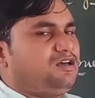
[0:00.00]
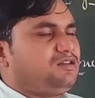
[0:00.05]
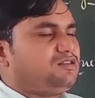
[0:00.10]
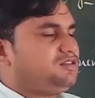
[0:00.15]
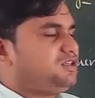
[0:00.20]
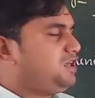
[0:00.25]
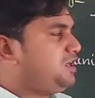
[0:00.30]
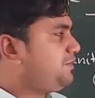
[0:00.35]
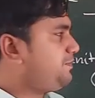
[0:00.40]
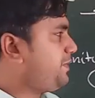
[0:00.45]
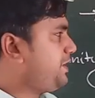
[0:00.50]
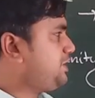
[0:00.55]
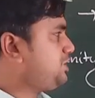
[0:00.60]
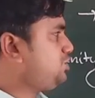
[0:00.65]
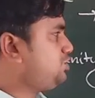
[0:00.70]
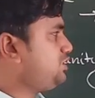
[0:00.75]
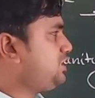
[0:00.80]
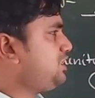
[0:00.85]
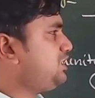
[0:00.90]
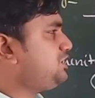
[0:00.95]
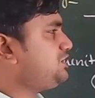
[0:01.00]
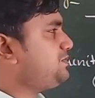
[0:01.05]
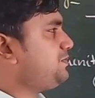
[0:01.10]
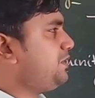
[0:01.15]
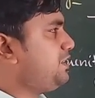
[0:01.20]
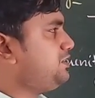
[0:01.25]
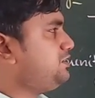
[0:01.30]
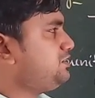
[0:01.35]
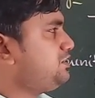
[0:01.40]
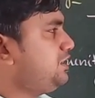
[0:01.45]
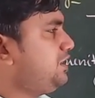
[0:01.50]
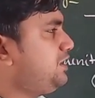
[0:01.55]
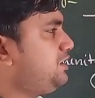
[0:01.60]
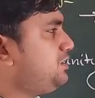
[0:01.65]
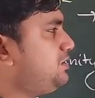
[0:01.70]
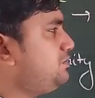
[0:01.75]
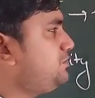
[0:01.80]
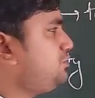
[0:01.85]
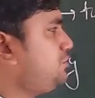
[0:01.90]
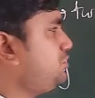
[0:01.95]
their pathogen response. They
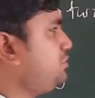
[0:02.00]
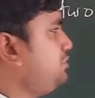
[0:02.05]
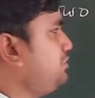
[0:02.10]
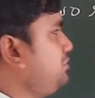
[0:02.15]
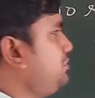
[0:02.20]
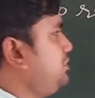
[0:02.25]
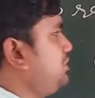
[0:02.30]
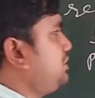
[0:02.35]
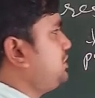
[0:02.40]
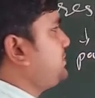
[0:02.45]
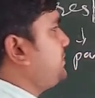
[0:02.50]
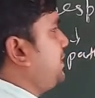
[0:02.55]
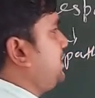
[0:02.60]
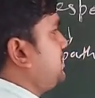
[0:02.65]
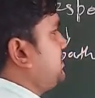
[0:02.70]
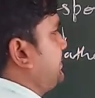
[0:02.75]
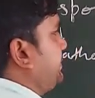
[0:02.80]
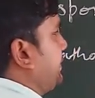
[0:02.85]
have two response: